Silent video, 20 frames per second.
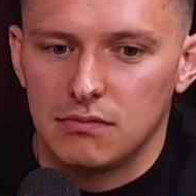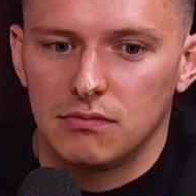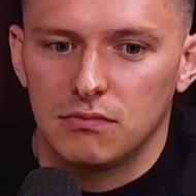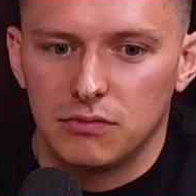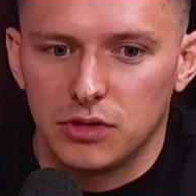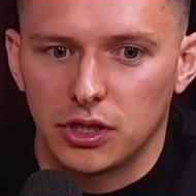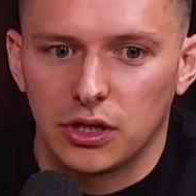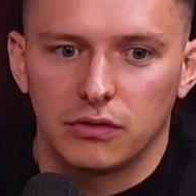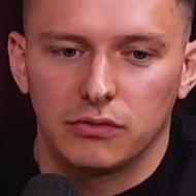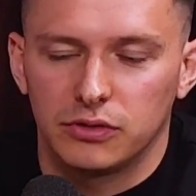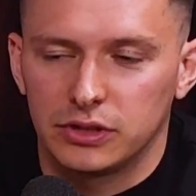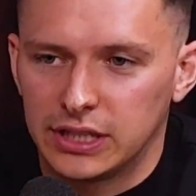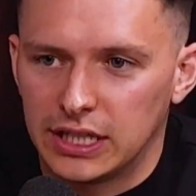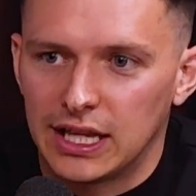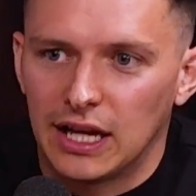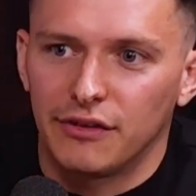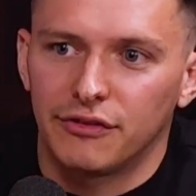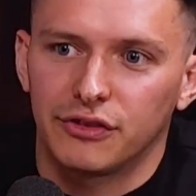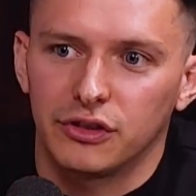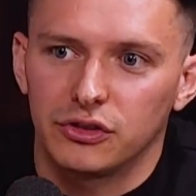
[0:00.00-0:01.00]

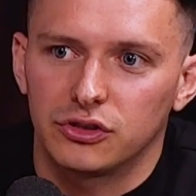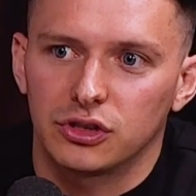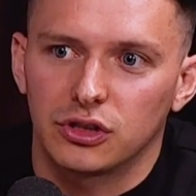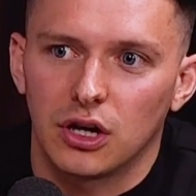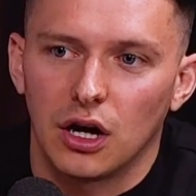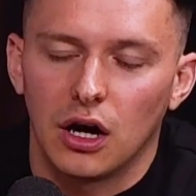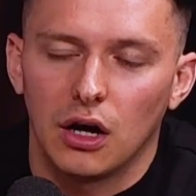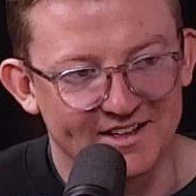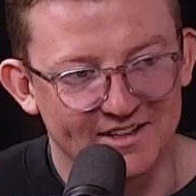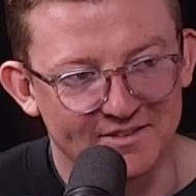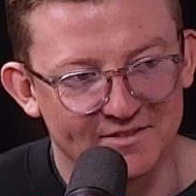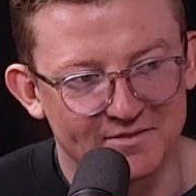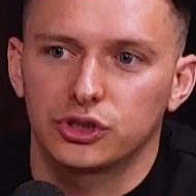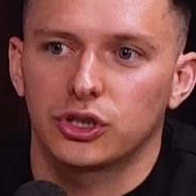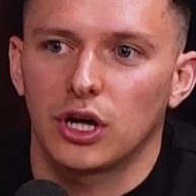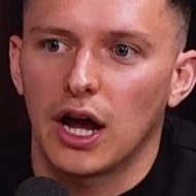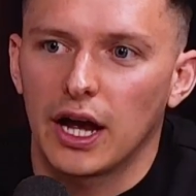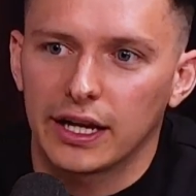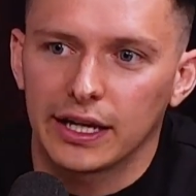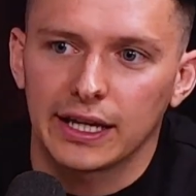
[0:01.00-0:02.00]
that future goal,
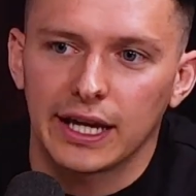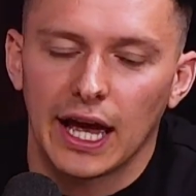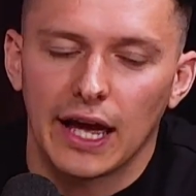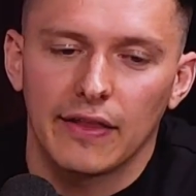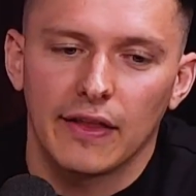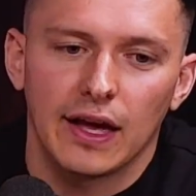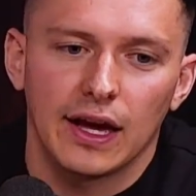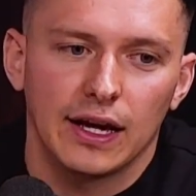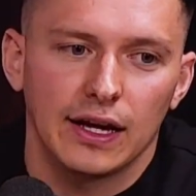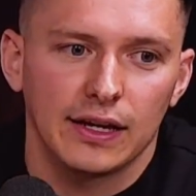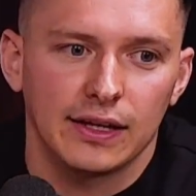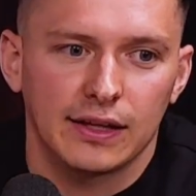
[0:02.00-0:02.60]
trying to get there.